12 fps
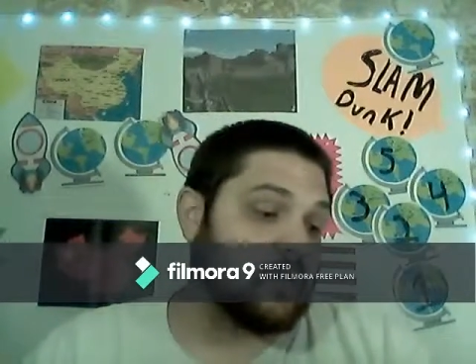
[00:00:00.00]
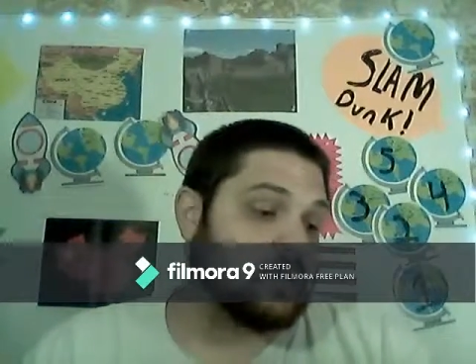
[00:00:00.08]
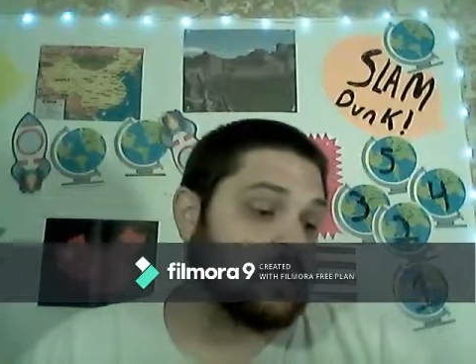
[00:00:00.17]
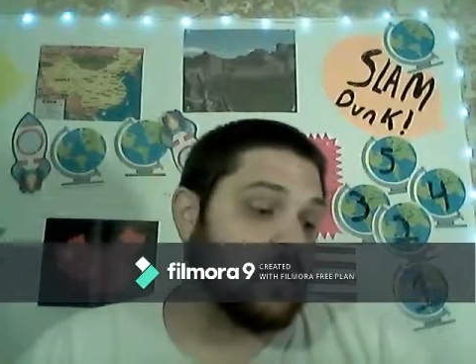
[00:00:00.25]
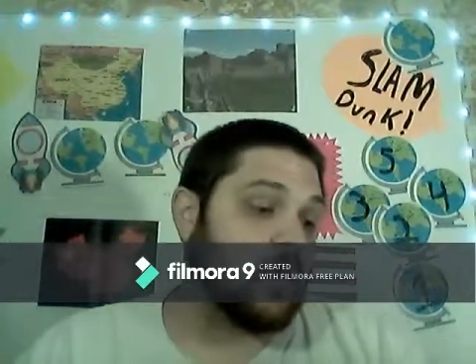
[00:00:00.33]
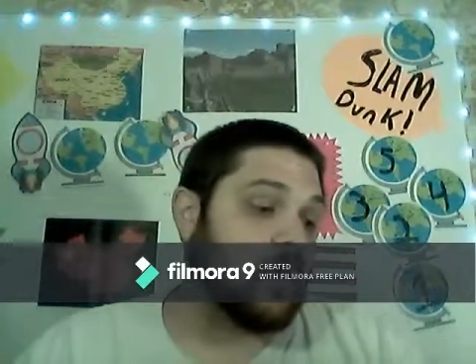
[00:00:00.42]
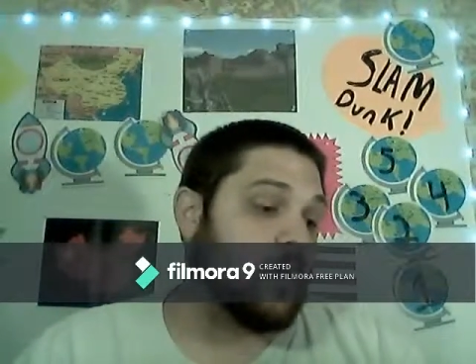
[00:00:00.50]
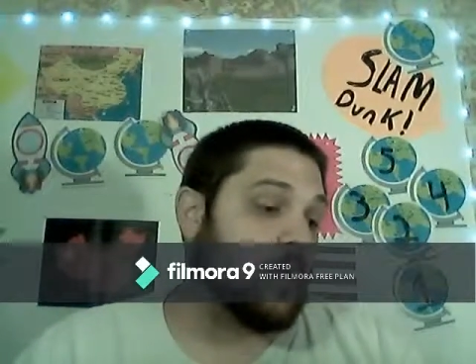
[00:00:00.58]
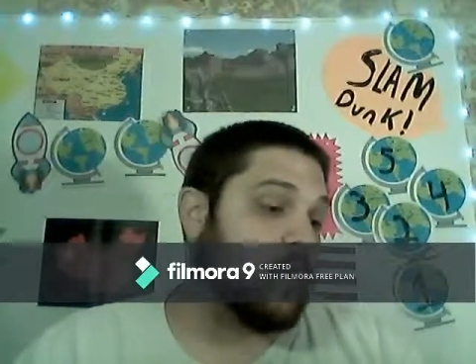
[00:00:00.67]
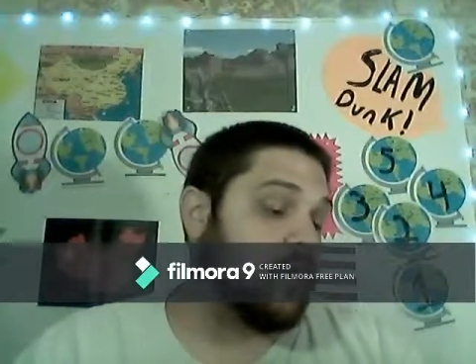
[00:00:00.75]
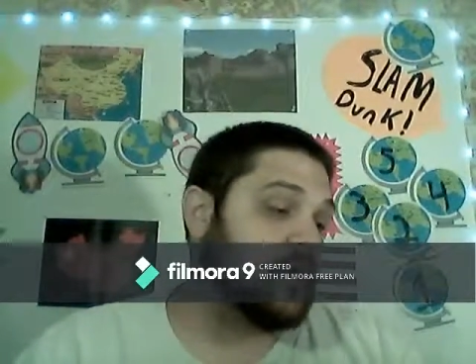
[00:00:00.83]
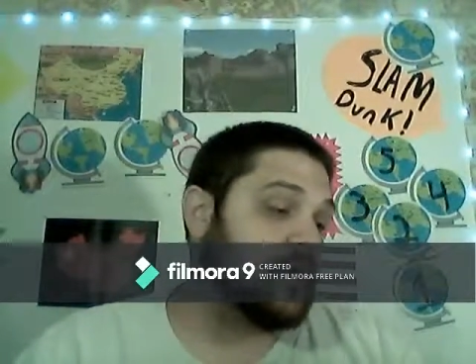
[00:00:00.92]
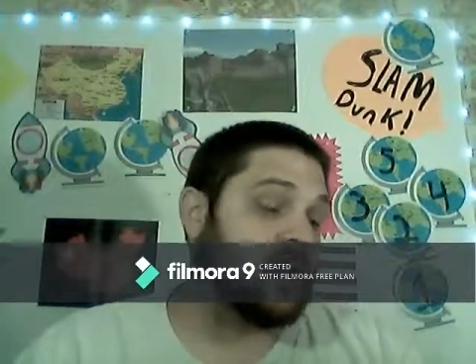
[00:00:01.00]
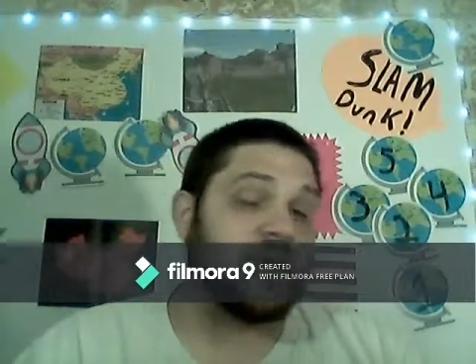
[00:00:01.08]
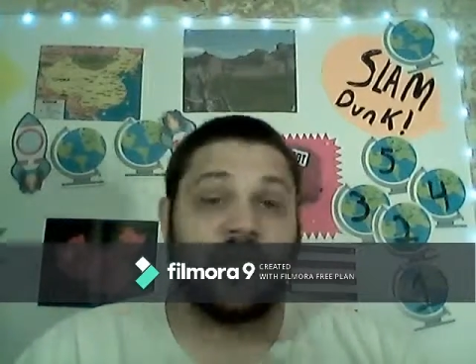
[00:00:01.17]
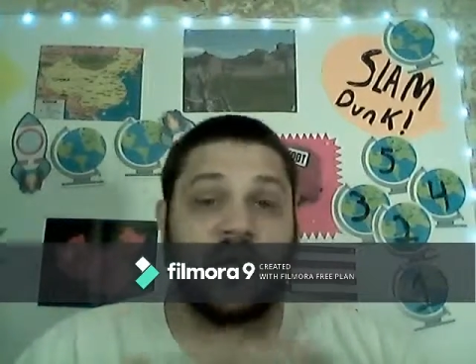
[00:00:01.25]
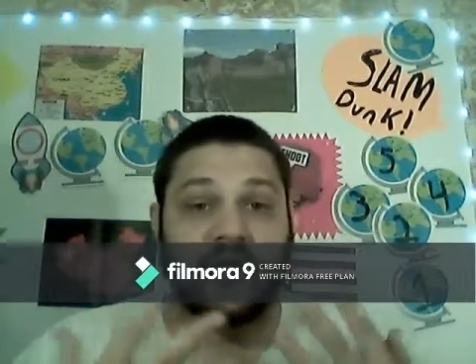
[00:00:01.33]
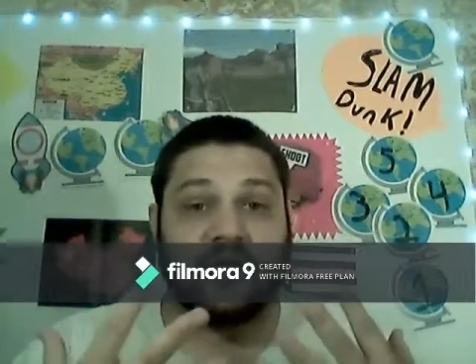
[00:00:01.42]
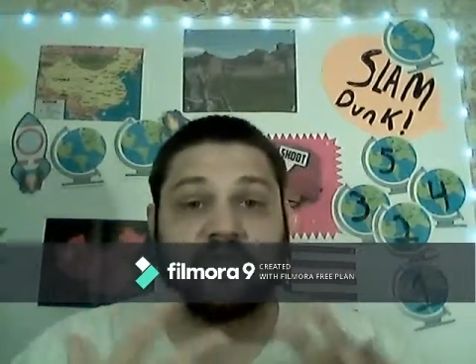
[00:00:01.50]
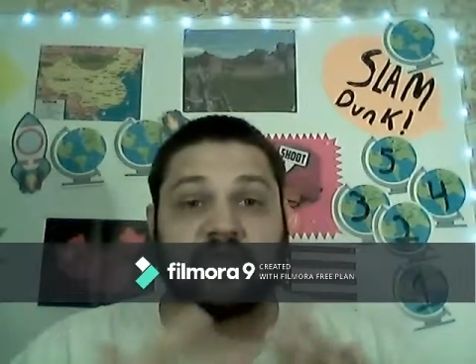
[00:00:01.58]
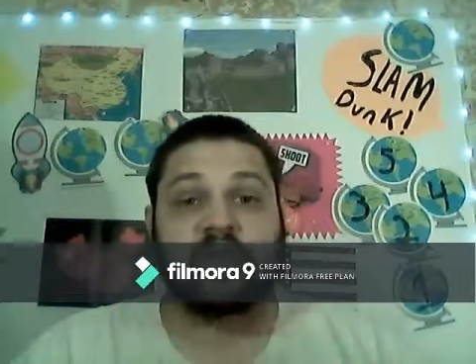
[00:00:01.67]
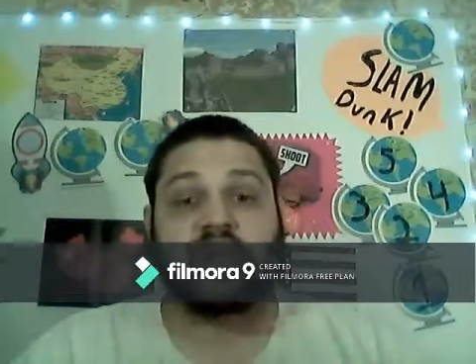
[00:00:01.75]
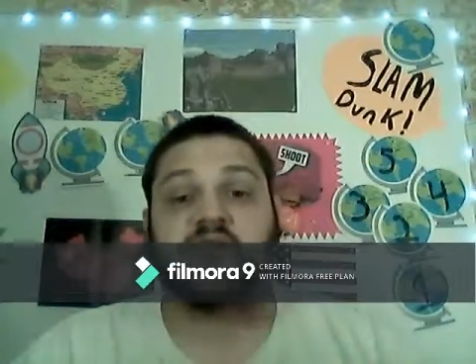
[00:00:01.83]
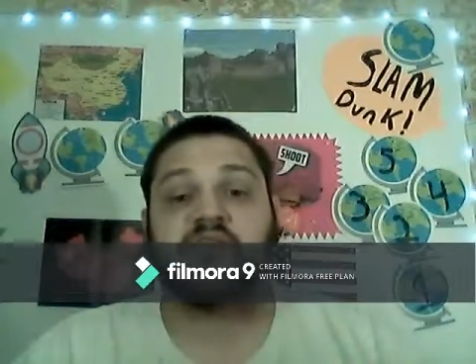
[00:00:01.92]
So a lot
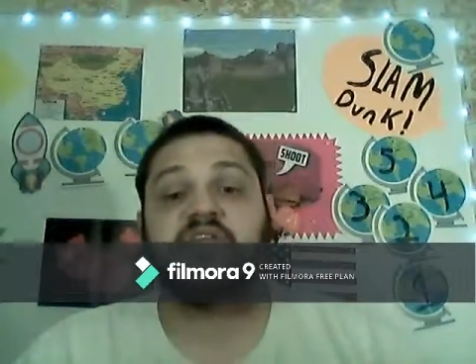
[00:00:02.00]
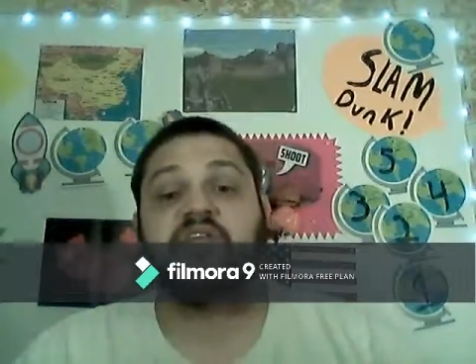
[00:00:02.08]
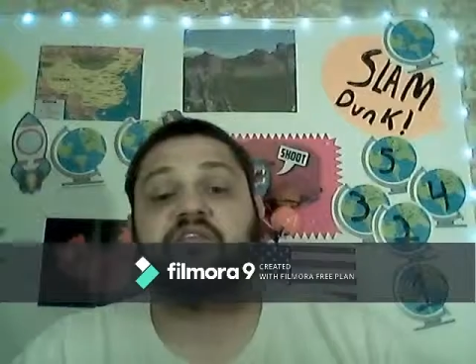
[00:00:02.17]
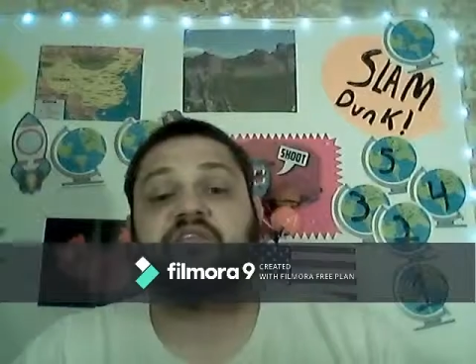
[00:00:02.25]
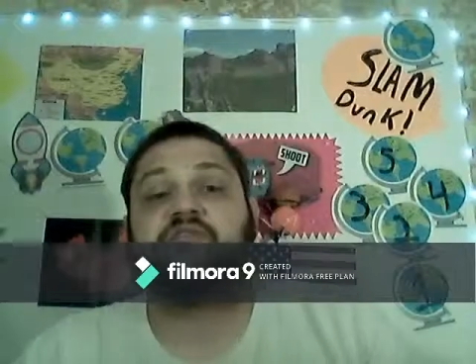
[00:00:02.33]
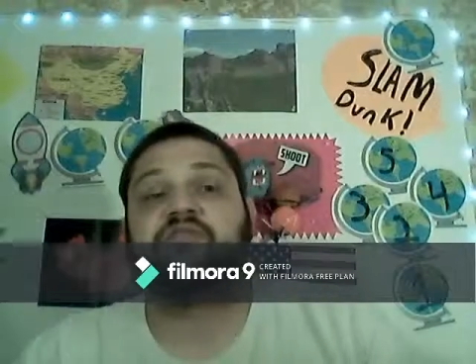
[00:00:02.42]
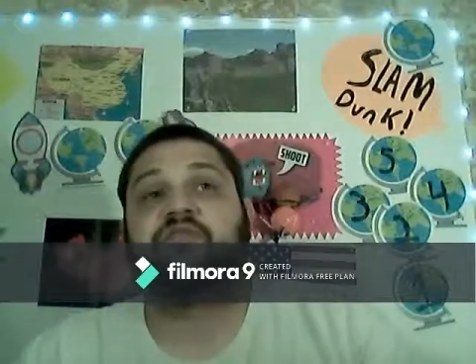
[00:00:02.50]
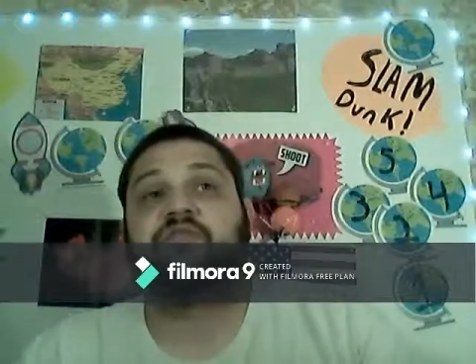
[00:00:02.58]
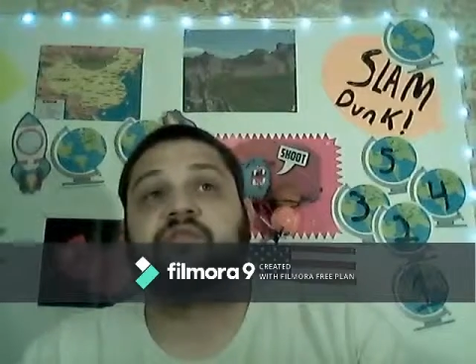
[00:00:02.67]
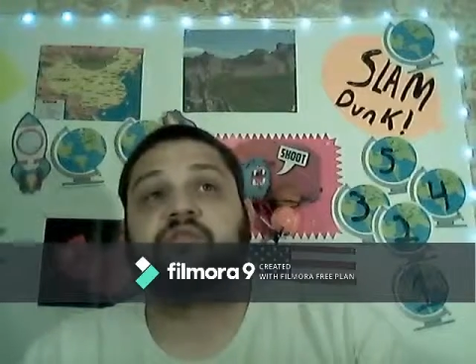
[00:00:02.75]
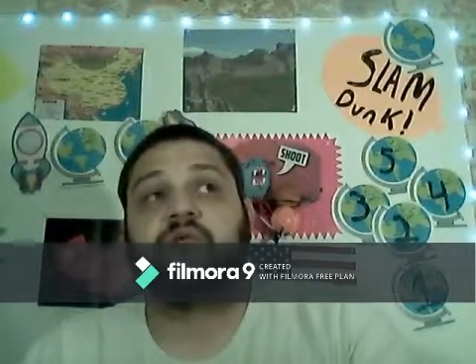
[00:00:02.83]
of teachers,